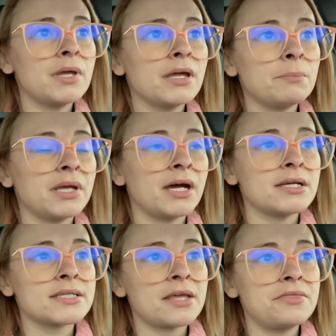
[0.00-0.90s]

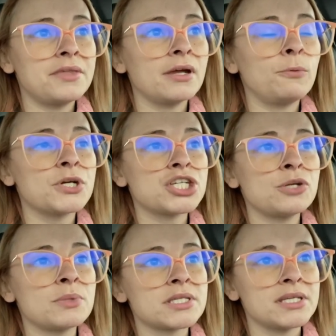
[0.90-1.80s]
Because I think what she
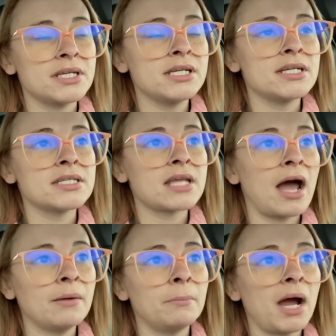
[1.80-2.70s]
was thinking is
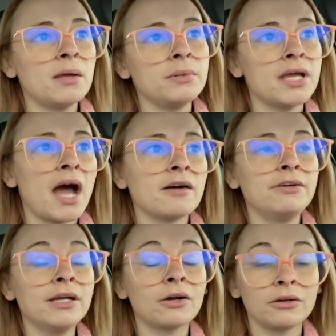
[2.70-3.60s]
I might be
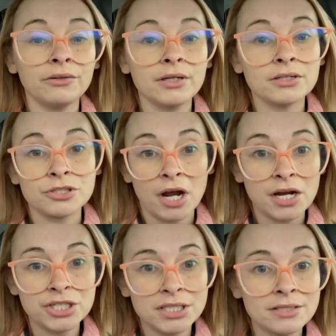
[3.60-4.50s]
having early
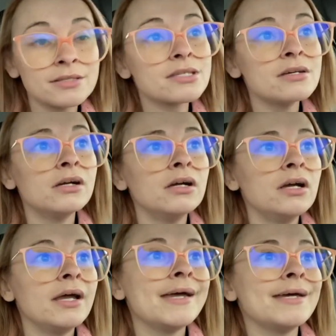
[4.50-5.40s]
contractions,
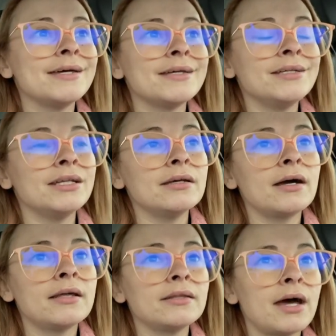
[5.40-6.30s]

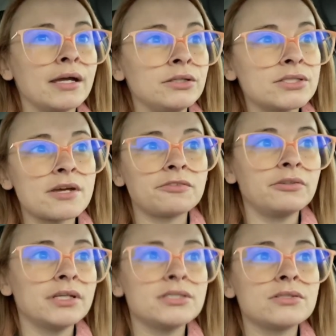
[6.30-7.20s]
and I
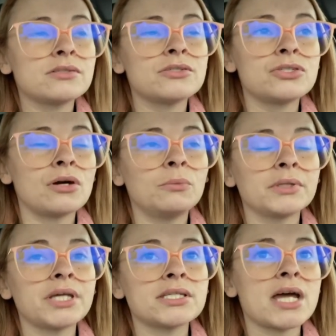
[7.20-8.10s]
definitely don't
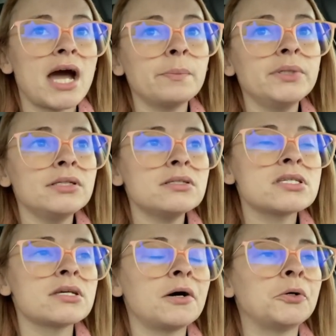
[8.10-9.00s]
want that to happen.
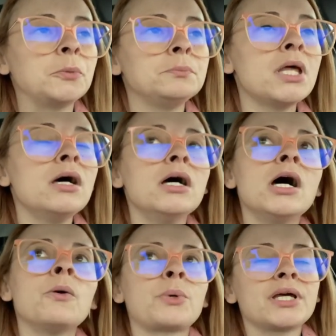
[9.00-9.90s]
So
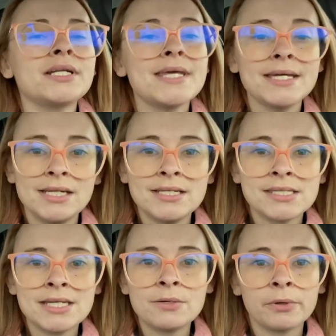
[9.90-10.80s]
we're gonna take it
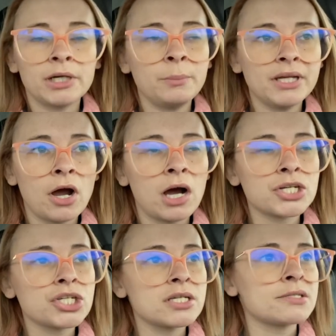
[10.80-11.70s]
easy, we're gonna be
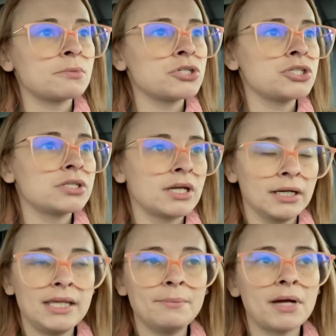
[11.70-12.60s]
cautious, we're
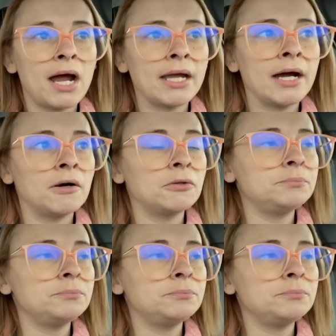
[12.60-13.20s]
gonna keep an eye out.